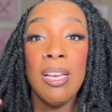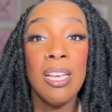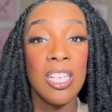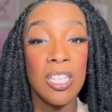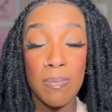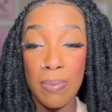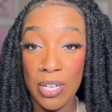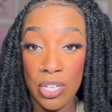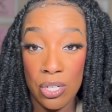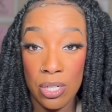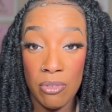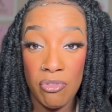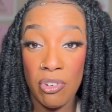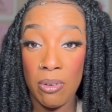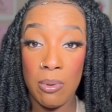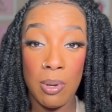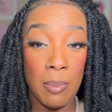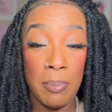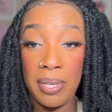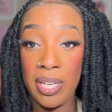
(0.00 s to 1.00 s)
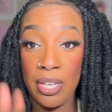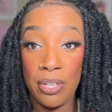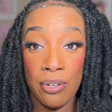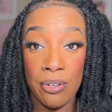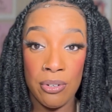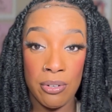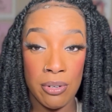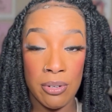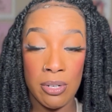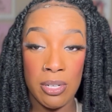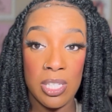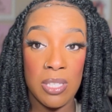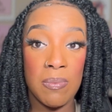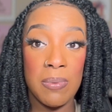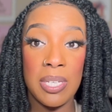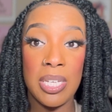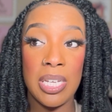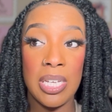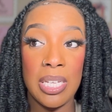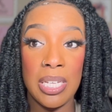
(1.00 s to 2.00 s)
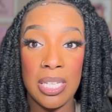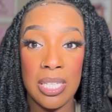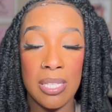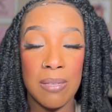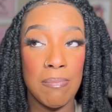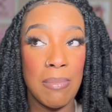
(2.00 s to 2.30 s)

especially for my beginner girls, because